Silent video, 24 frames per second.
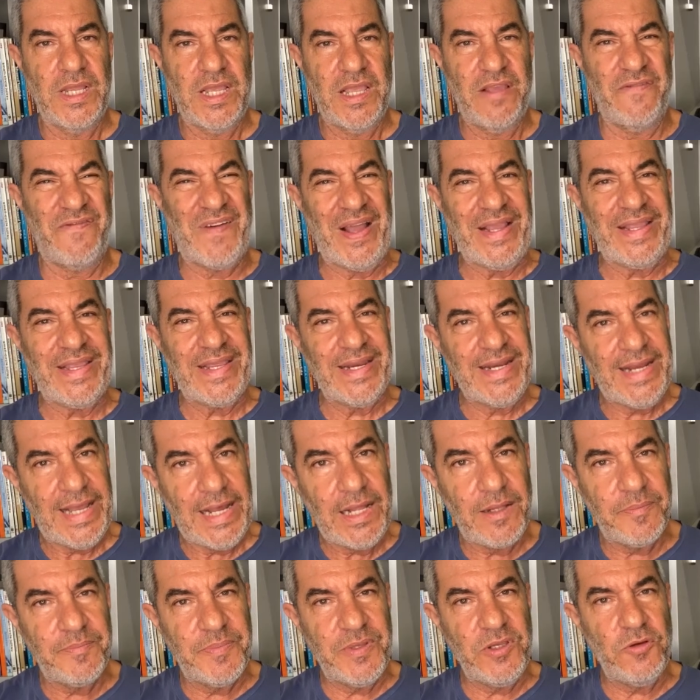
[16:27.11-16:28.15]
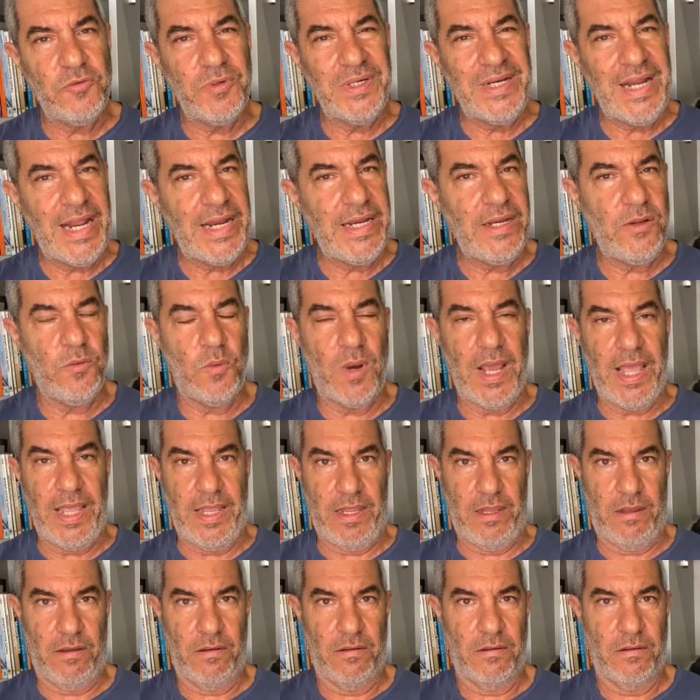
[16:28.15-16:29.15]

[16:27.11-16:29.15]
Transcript: if I can help you in any way,